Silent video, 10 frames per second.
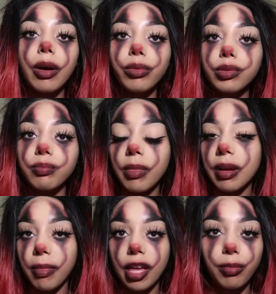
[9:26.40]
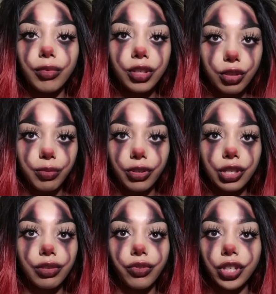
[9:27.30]
that was my main
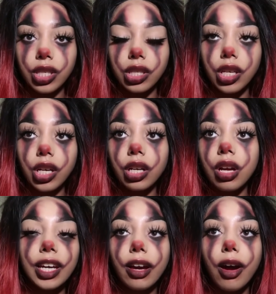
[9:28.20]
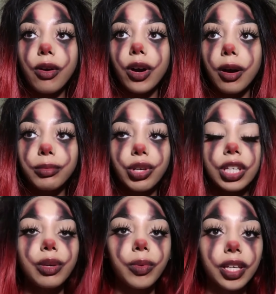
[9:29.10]
inspiration for this look. Check out
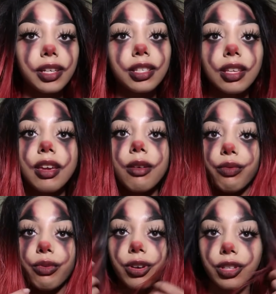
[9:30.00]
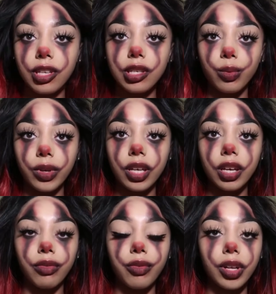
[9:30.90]
TrendyWigs for this
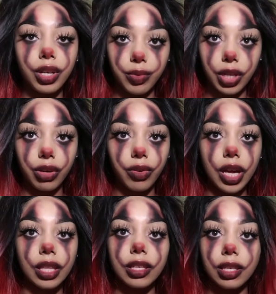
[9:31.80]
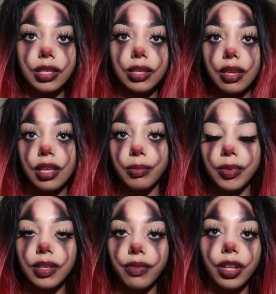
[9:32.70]
wig if you want to recreate this
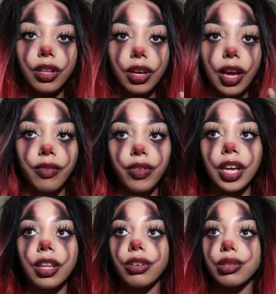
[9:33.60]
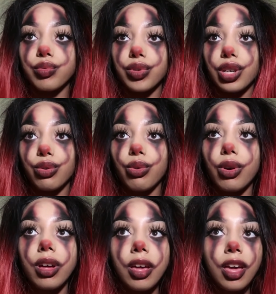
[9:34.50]
specific look. I feel like it looks really
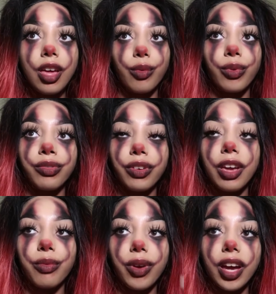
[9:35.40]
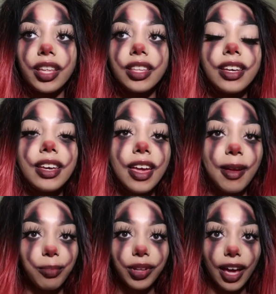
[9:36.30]
cool with a red
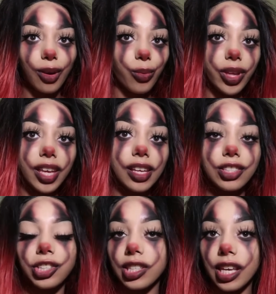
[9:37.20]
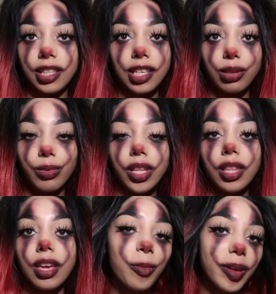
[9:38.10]
and black wig just like this
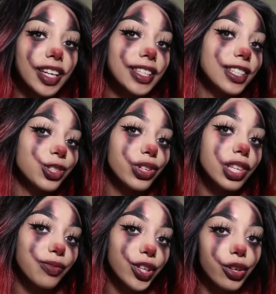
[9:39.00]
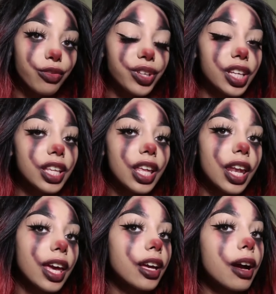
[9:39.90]
one. I hope you guys enjoyed this video. If you did,
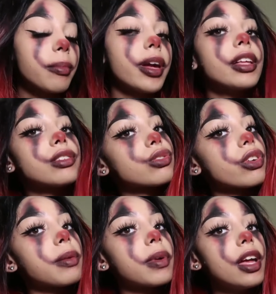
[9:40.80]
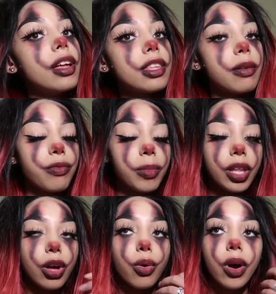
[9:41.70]
like, comment, and subscribe down
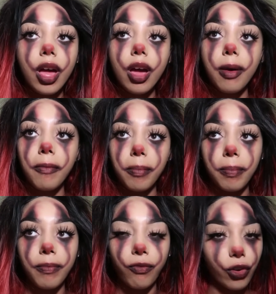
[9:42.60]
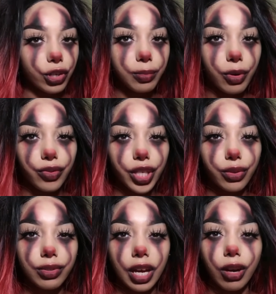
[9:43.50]
below for some more
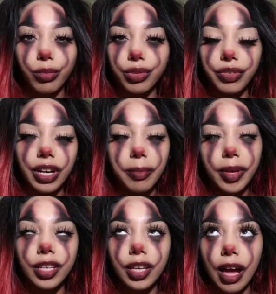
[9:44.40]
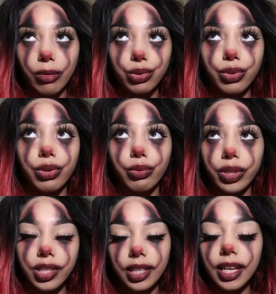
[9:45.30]
videos. I almost forgot my outro
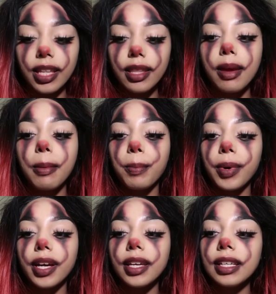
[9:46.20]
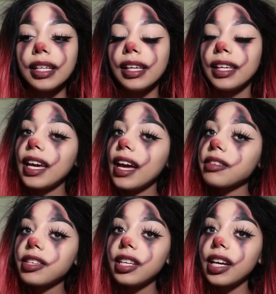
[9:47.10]
once again, but yeah,
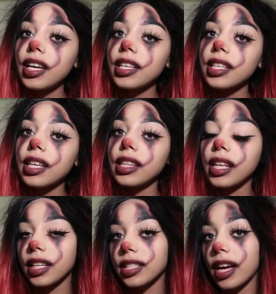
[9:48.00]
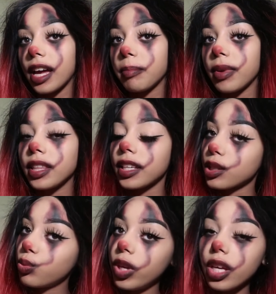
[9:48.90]
I'll see you guys
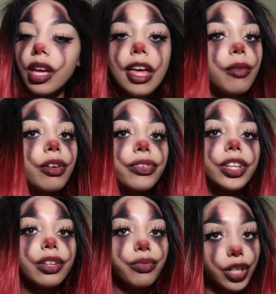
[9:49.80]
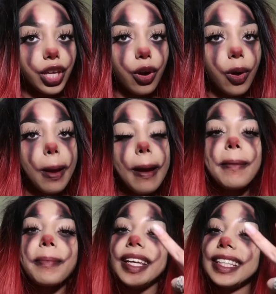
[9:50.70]
next week with another video.
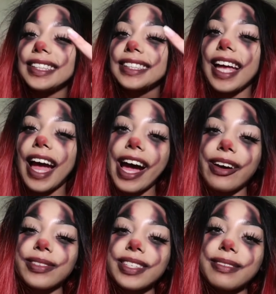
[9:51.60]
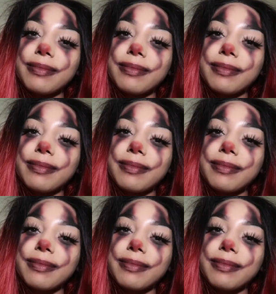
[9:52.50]
Peace out.